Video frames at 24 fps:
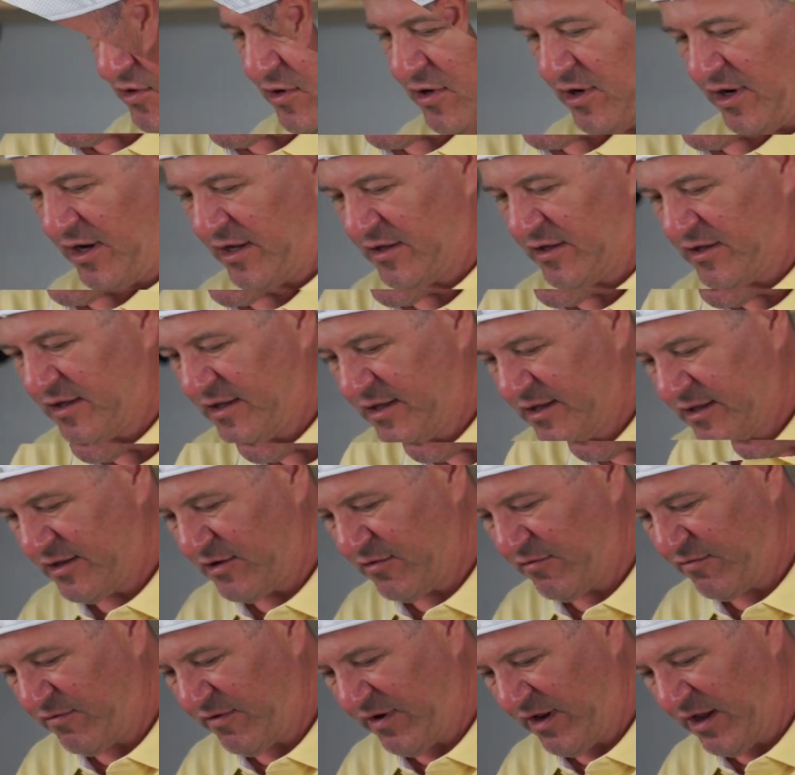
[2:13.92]
Add the
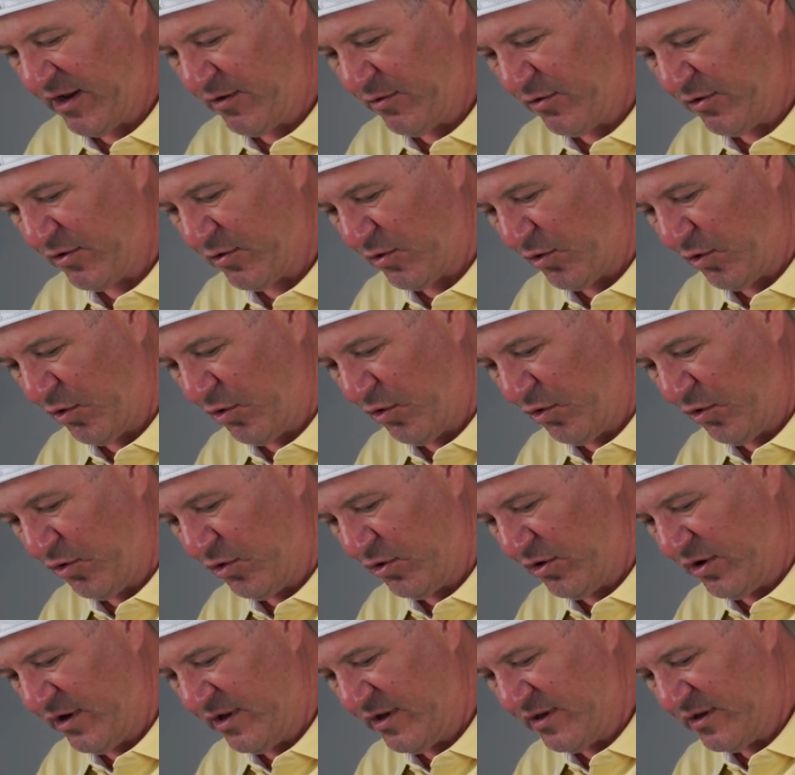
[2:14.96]
flour all
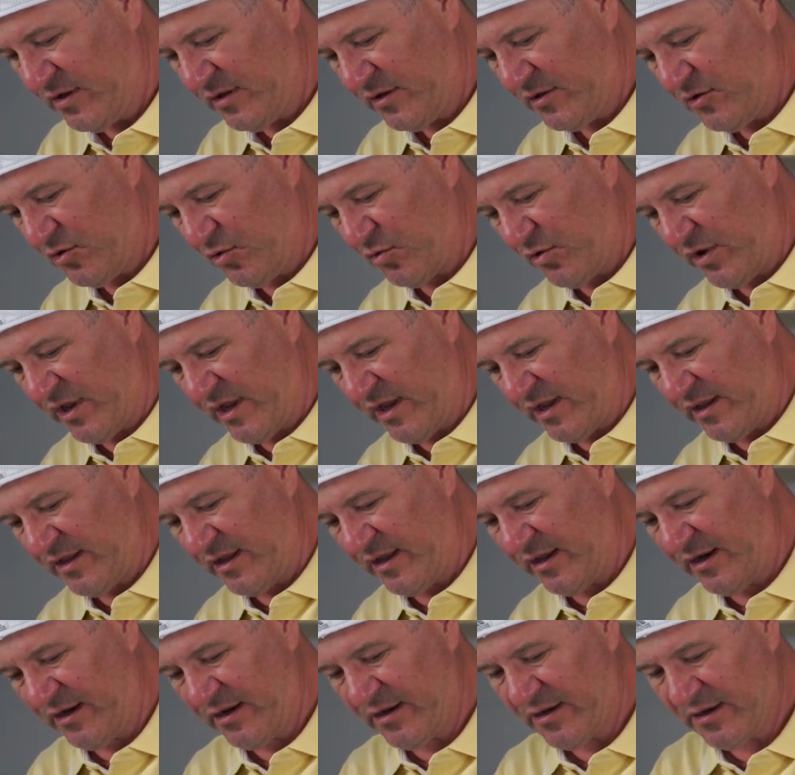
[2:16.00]

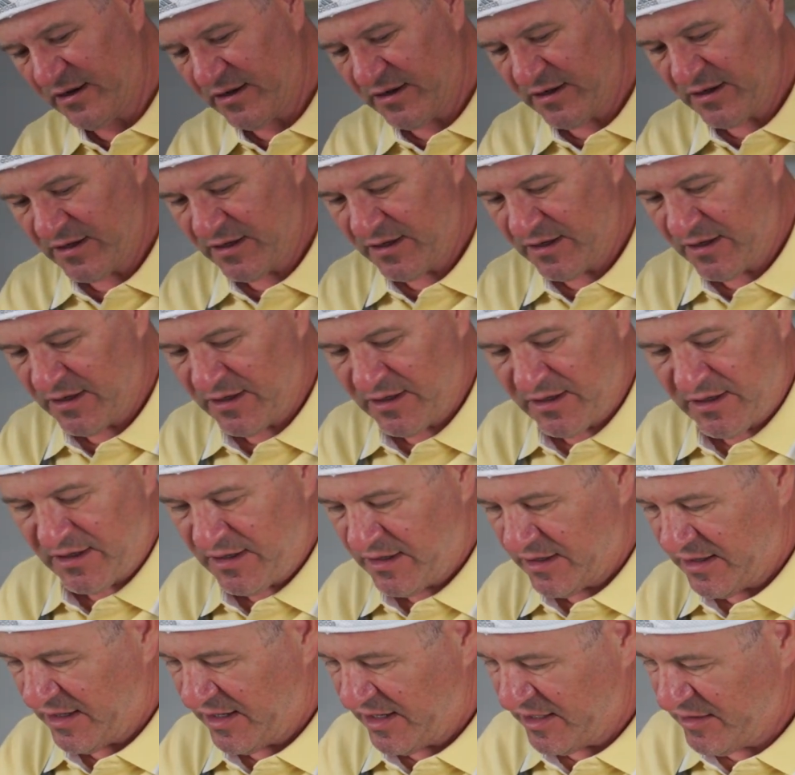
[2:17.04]
together
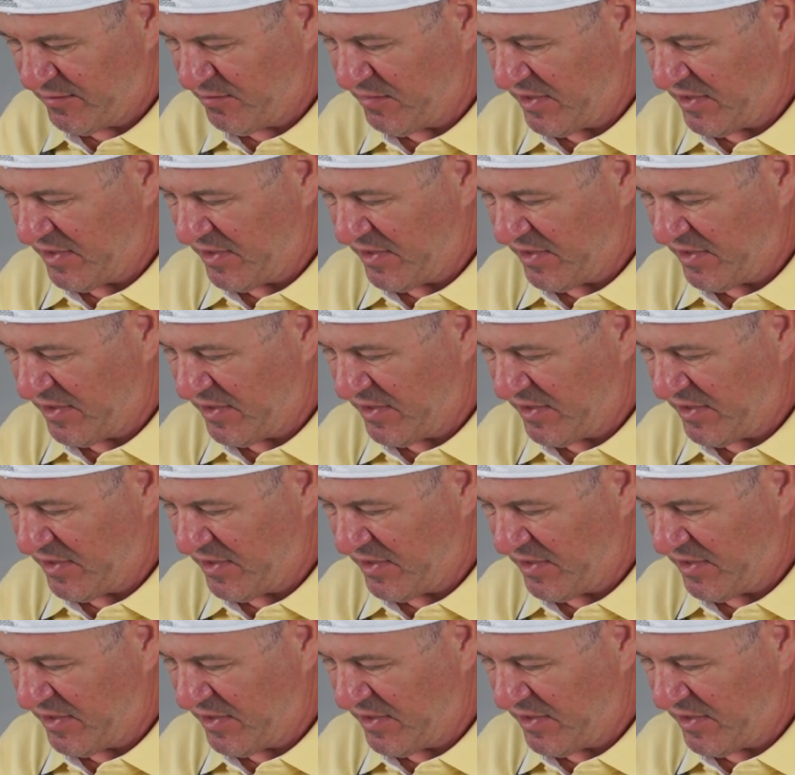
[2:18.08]
and